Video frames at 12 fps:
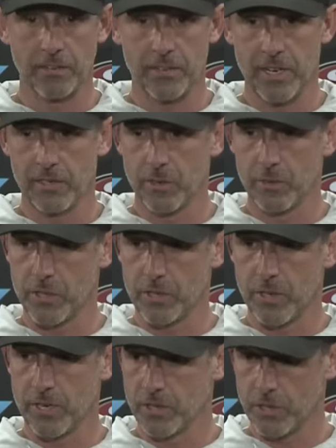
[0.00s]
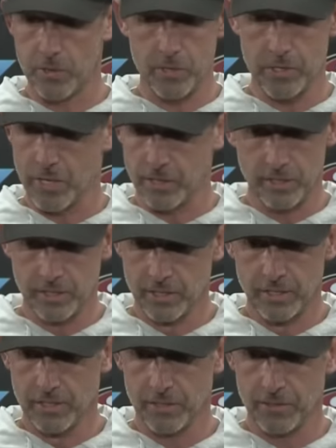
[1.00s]
They're not, no one's trying to screw each other.
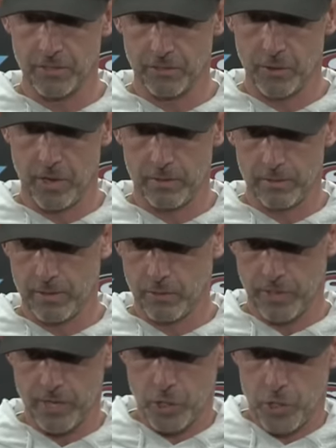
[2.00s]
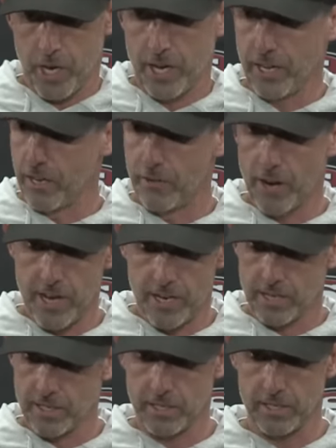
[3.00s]
You're just, those guys are trying to get it right
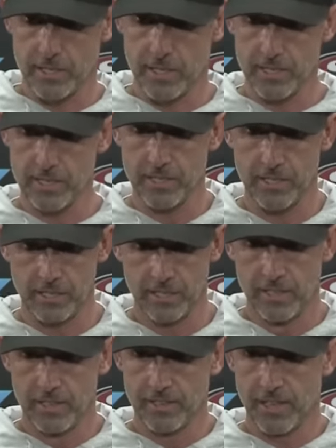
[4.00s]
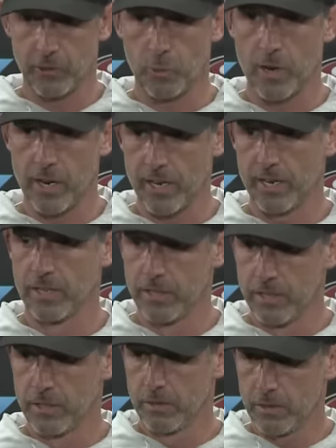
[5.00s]
and it's intense and that's why
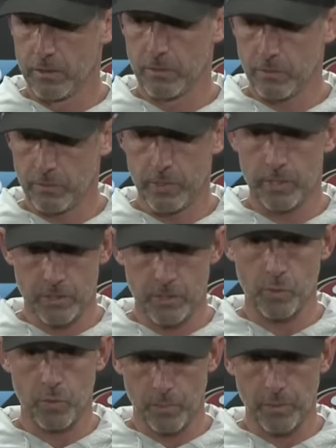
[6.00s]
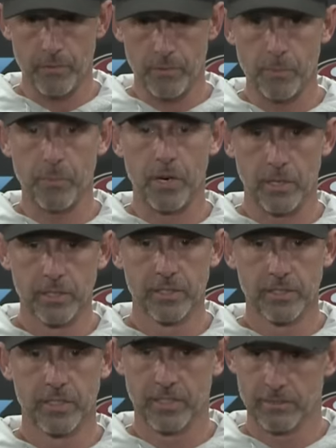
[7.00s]
we just want to play football.
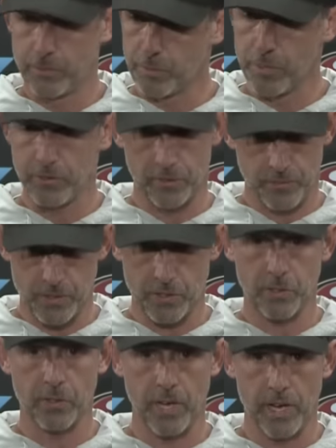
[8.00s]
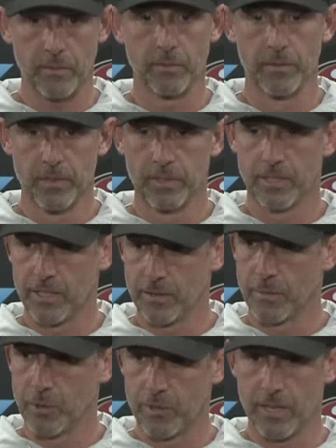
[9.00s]
And football's a physical game. Uh,
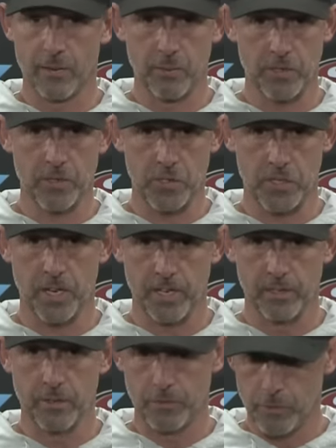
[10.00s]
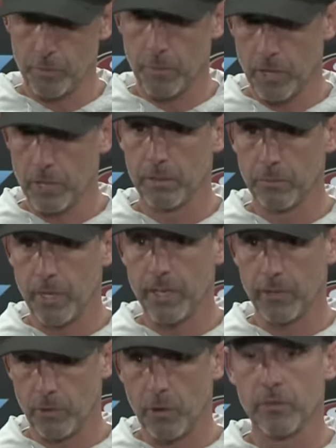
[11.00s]
but when that whistle's done, the football
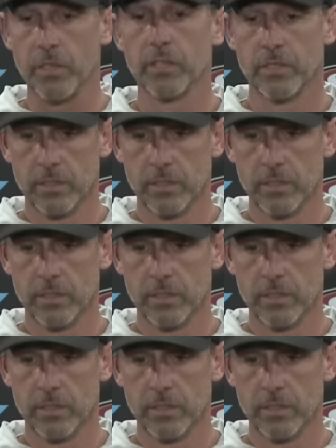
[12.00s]
play is over.